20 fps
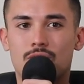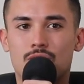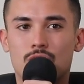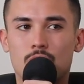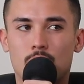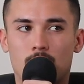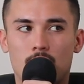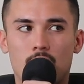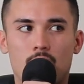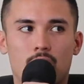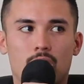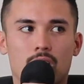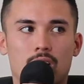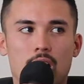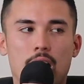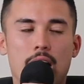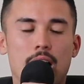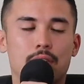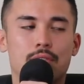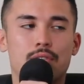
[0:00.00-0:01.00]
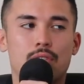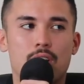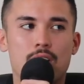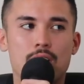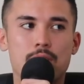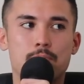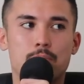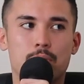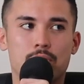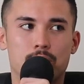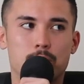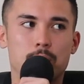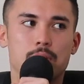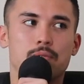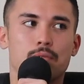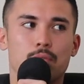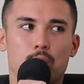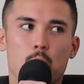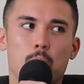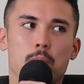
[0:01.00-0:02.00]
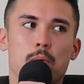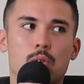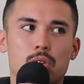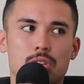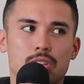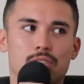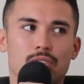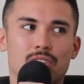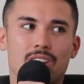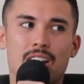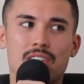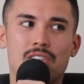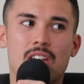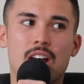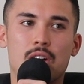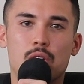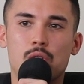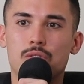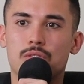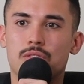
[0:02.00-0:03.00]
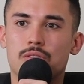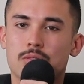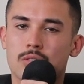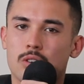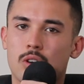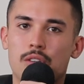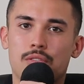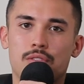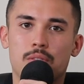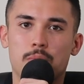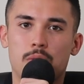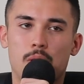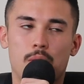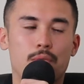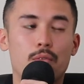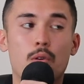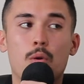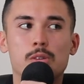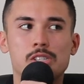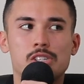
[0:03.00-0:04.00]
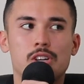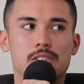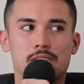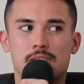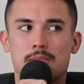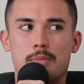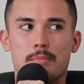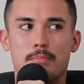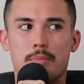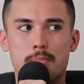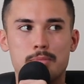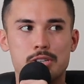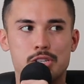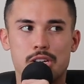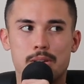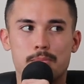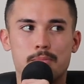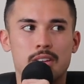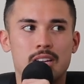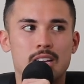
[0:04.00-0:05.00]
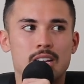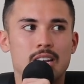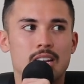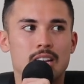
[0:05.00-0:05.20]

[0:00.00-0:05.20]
Geelong, uh, sorry, Brisbane, four points. And that could cost them top four, which cost them a premiership.